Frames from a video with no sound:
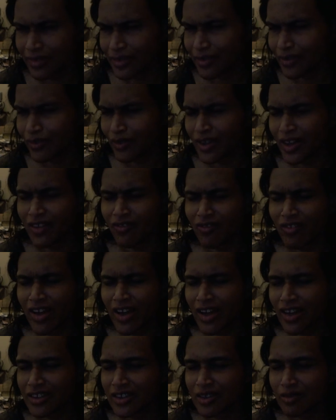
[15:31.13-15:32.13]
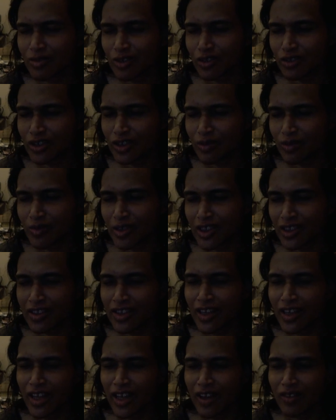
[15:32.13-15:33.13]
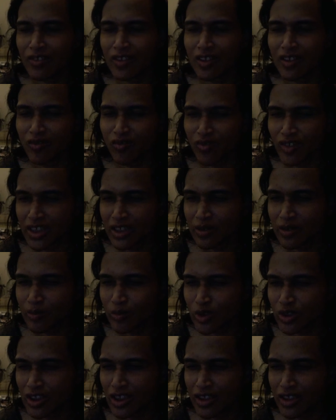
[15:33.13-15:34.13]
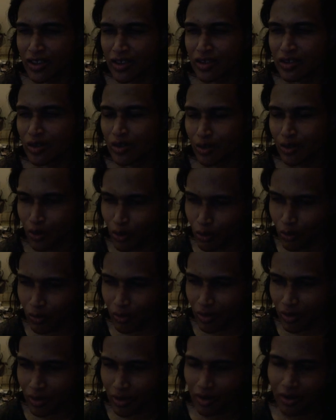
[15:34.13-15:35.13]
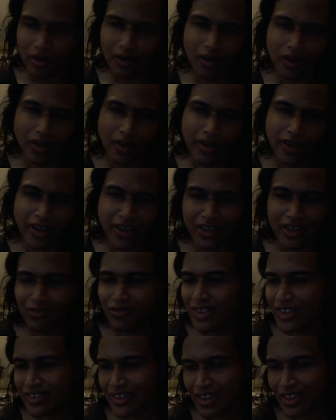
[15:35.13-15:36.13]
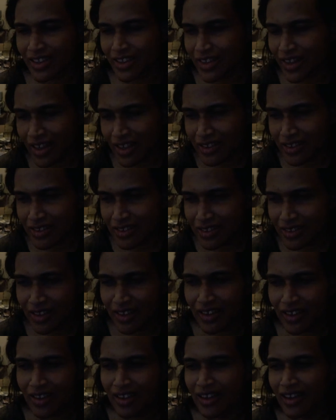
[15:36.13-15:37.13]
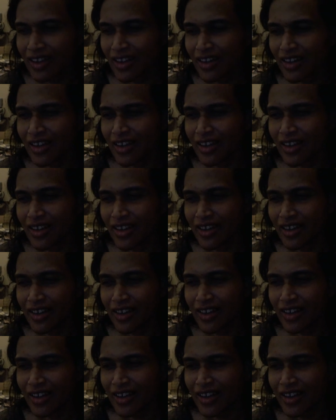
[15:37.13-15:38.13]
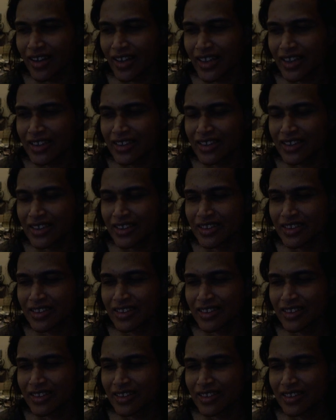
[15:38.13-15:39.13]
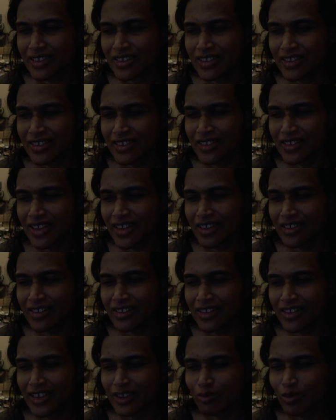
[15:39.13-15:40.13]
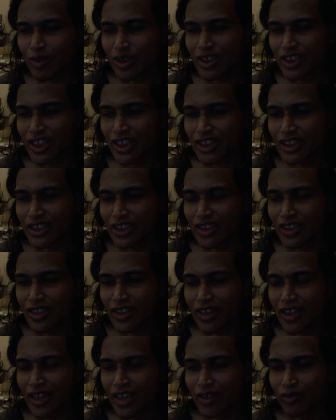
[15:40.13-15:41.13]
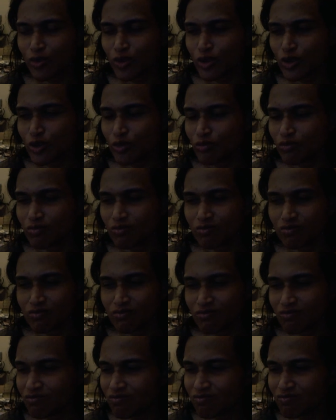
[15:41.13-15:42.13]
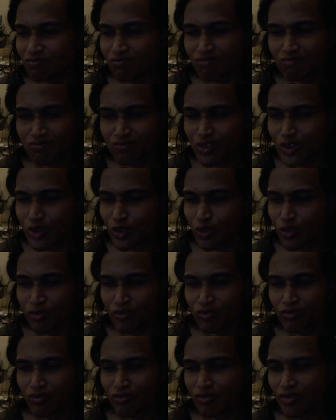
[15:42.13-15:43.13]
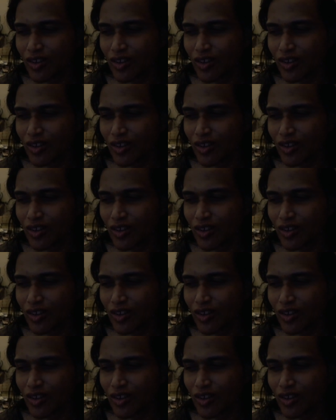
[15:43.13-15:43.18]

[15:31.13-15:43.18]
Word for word: No, if I ask them to do something, they have the freedom to say yes or no. And if they say yes, I guess there is an expectation that I would sort of